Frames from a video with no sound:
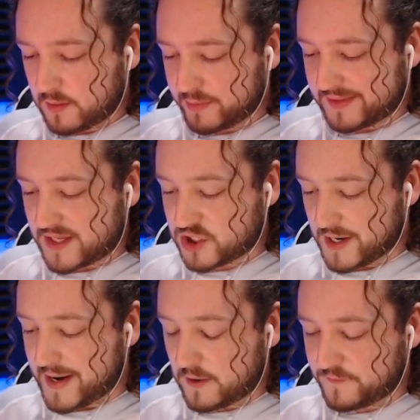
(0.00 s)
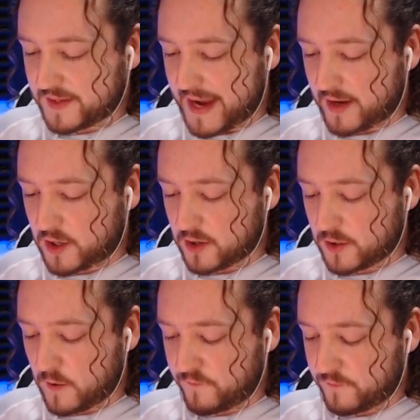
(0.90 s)
But that Giant nerf and the cannon cart
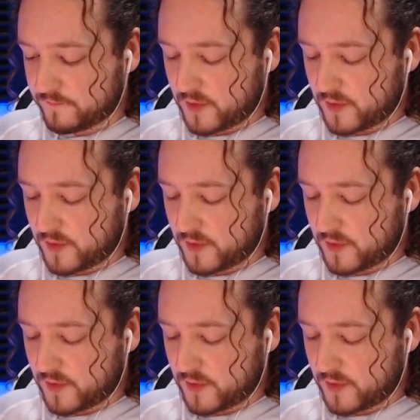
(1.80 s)
nerf,